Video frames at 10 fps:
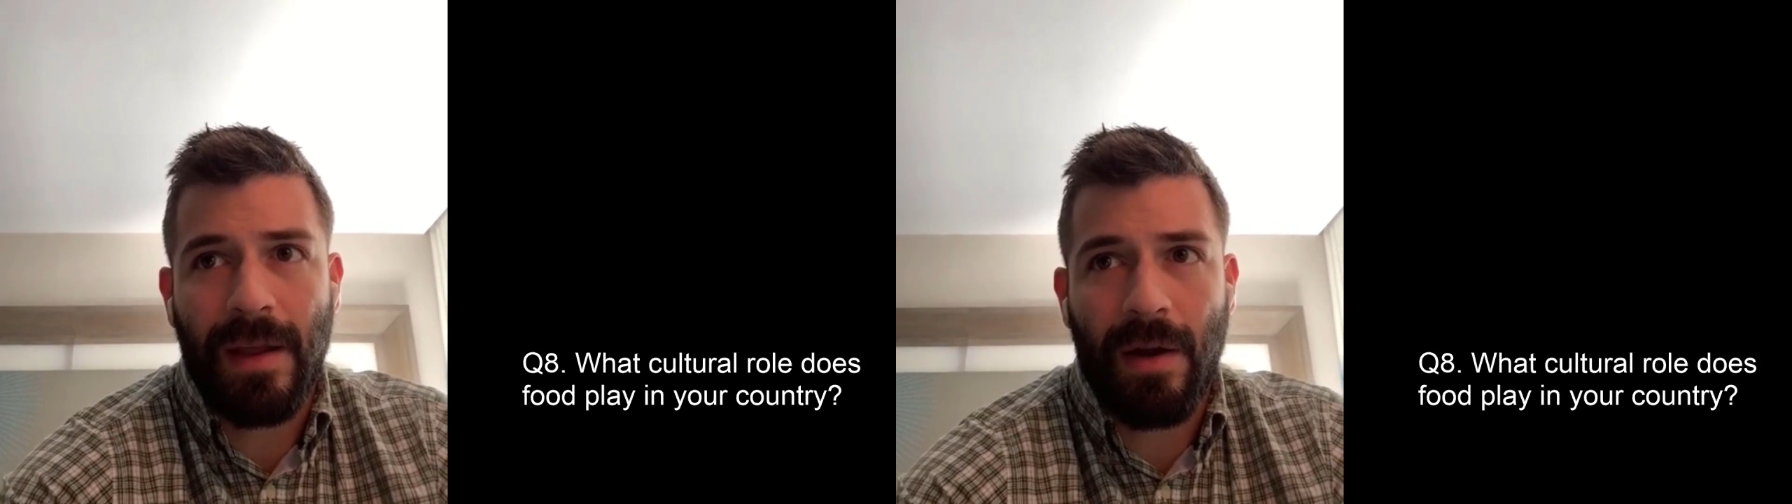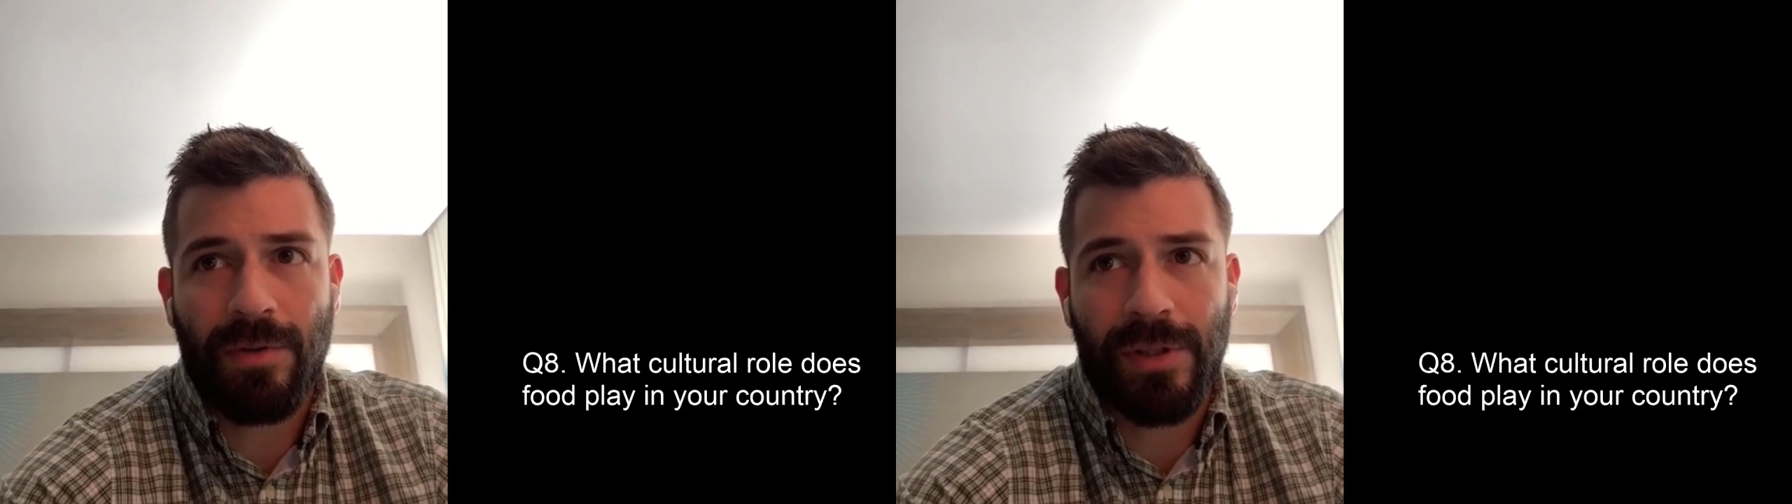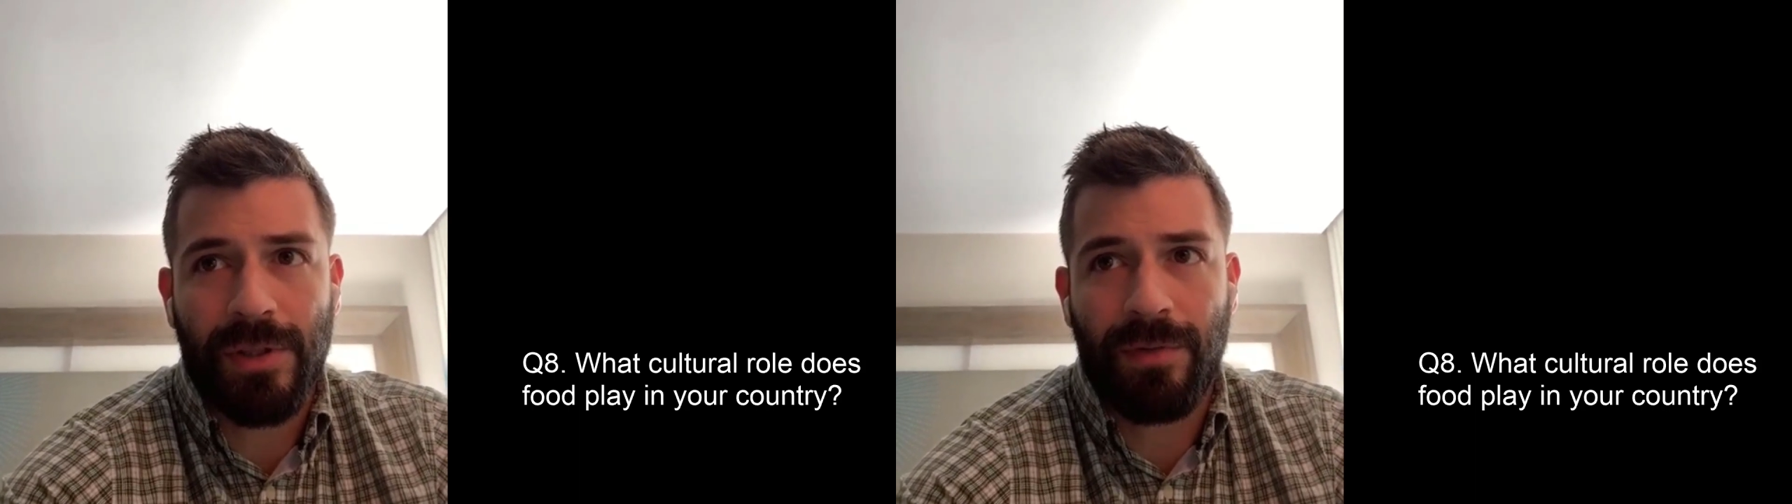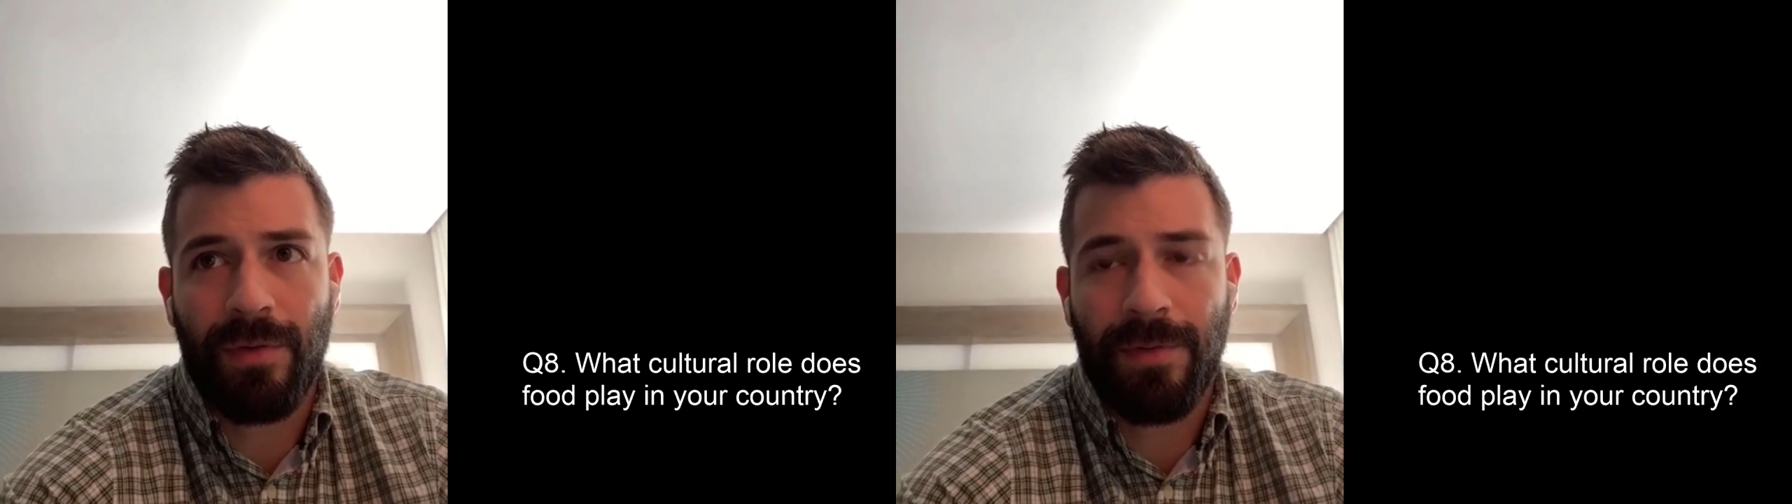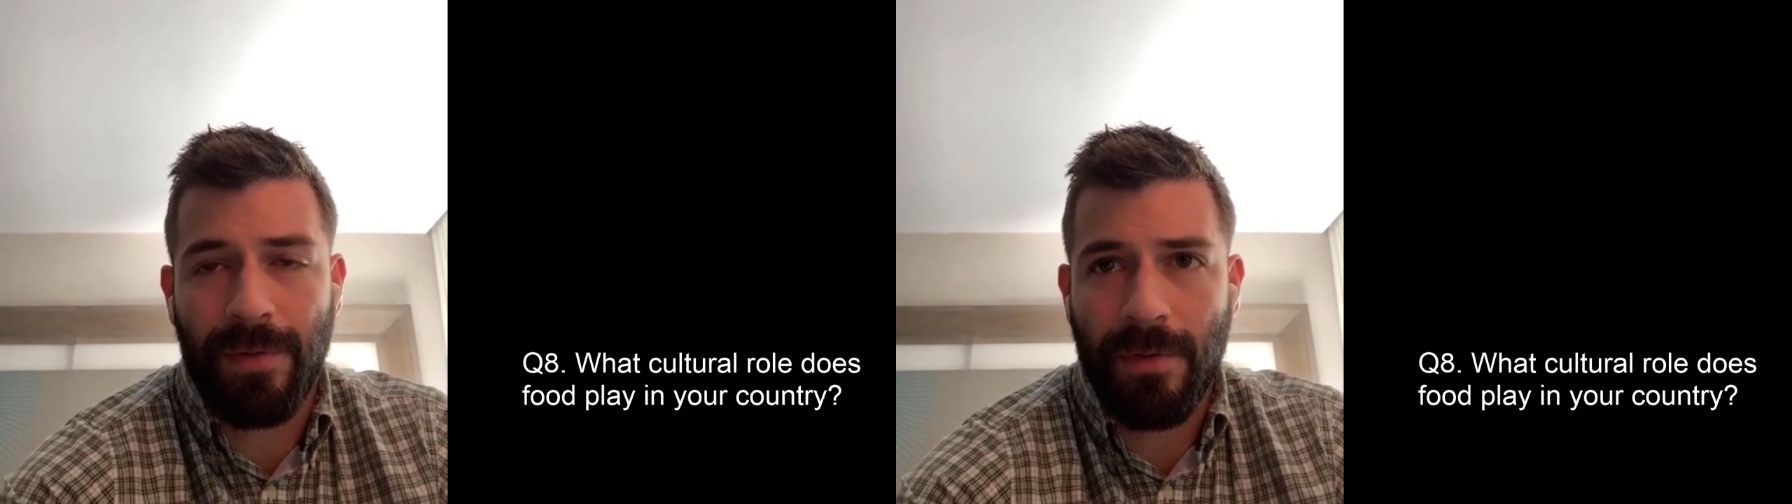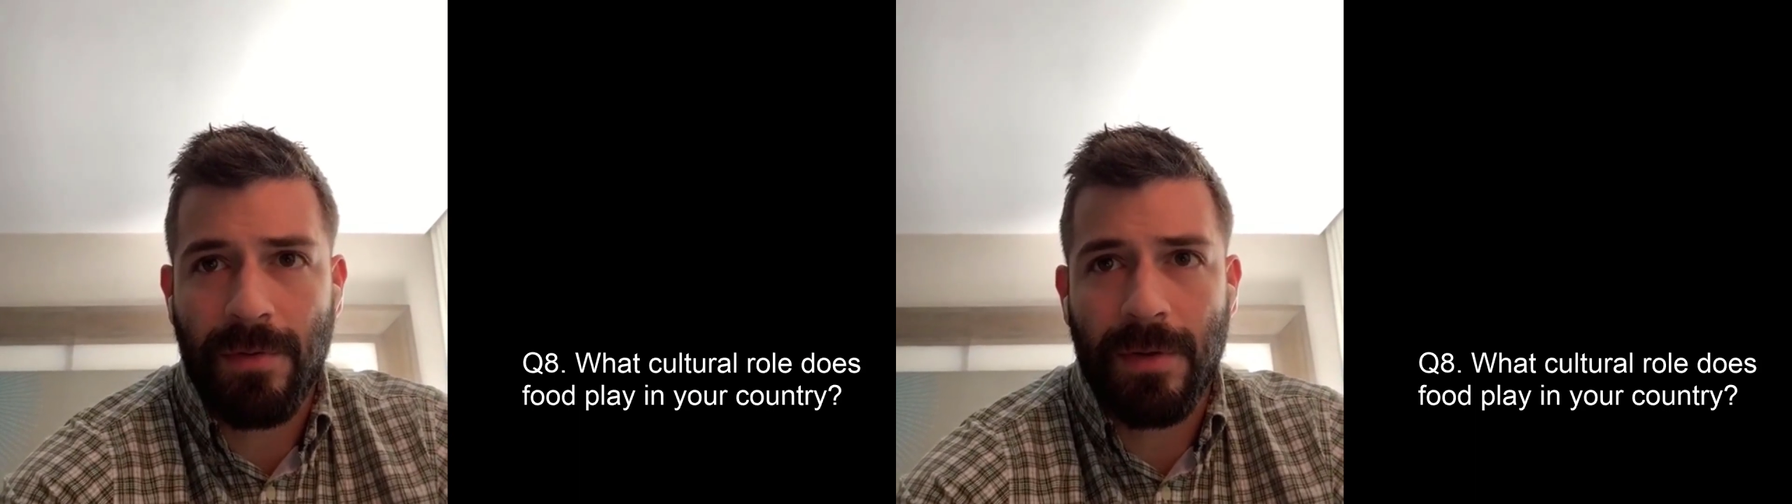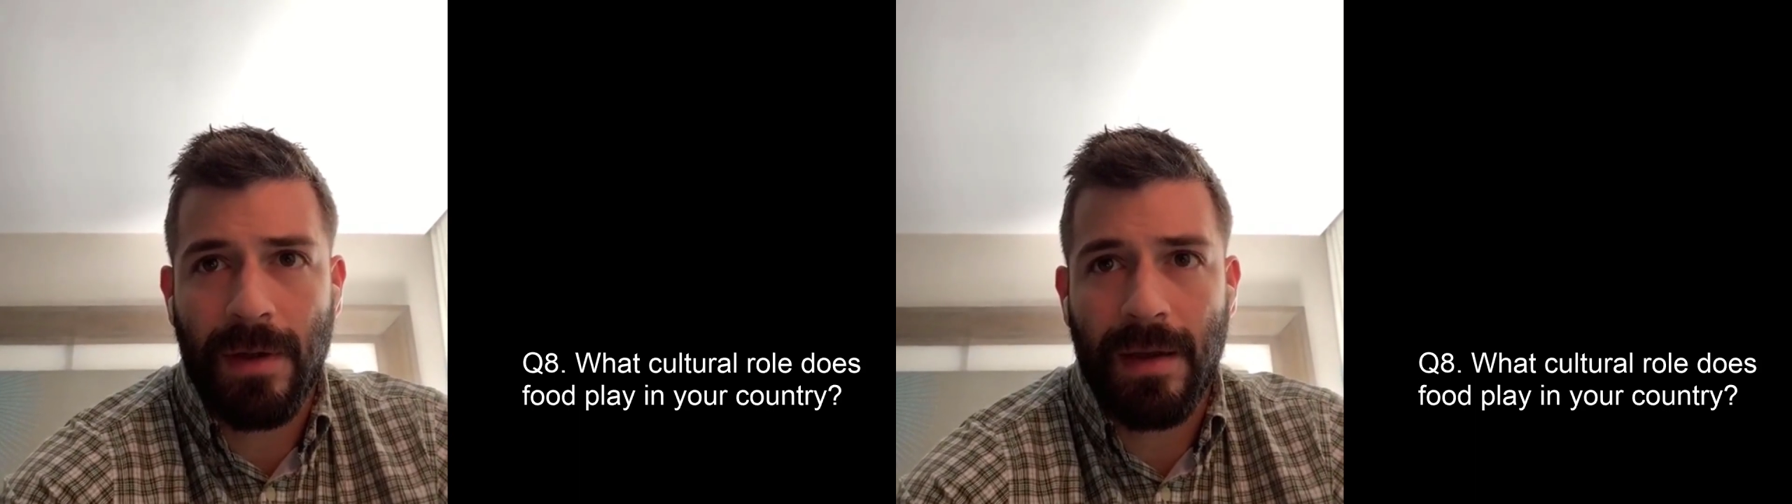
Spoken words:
cultures through food,